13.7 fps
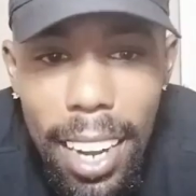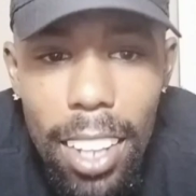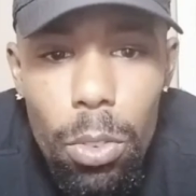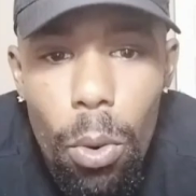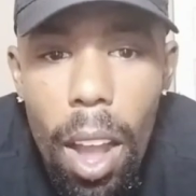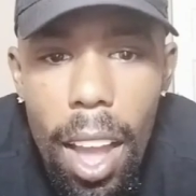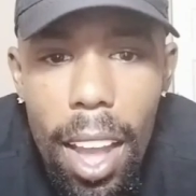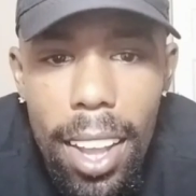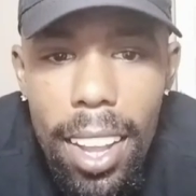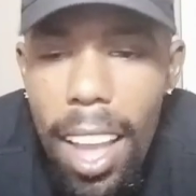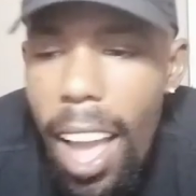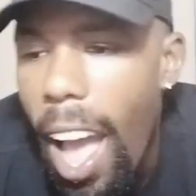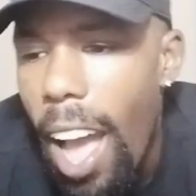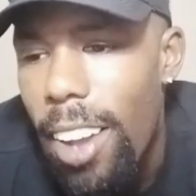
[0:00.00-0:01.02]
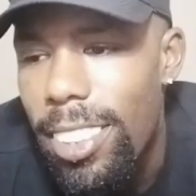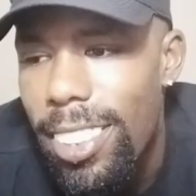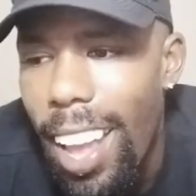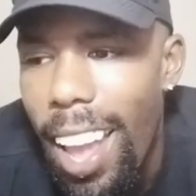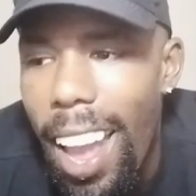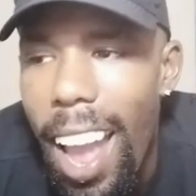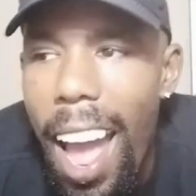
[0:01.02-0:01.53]
That's why I was
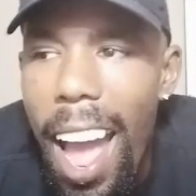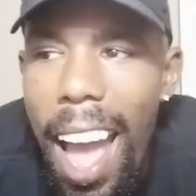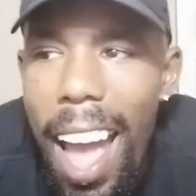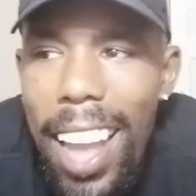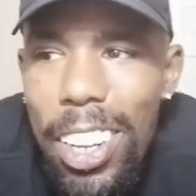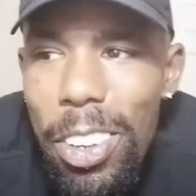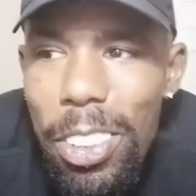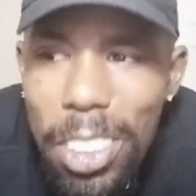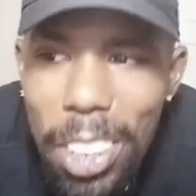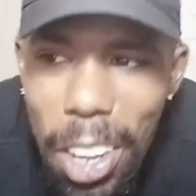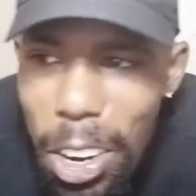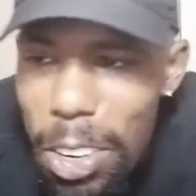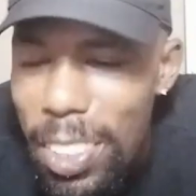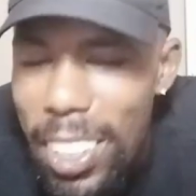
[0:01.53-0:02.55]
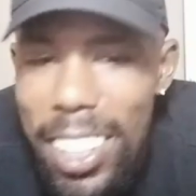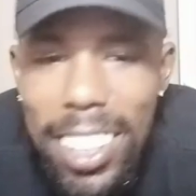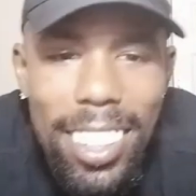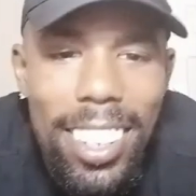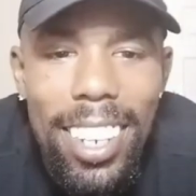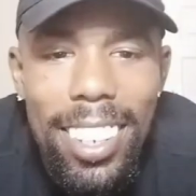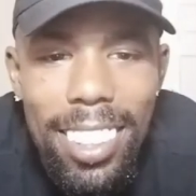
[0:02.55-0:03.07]
like, I ain't gonna know, because
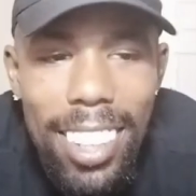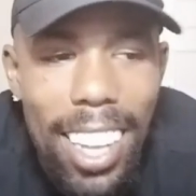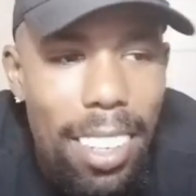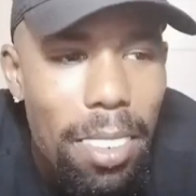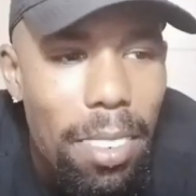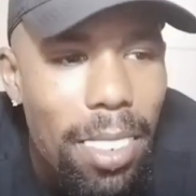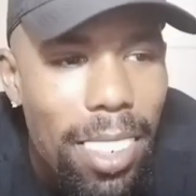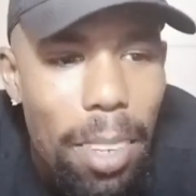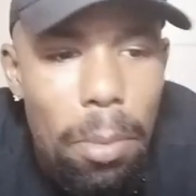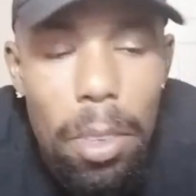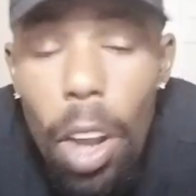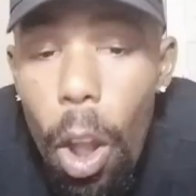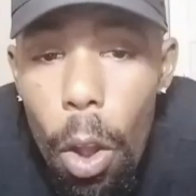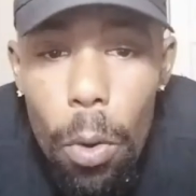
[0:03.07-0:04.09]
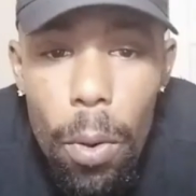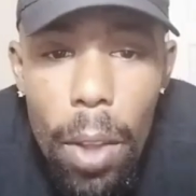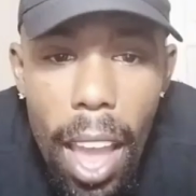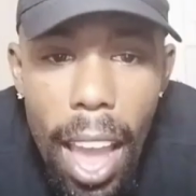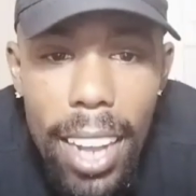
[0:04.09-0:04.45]
then that's letting them know.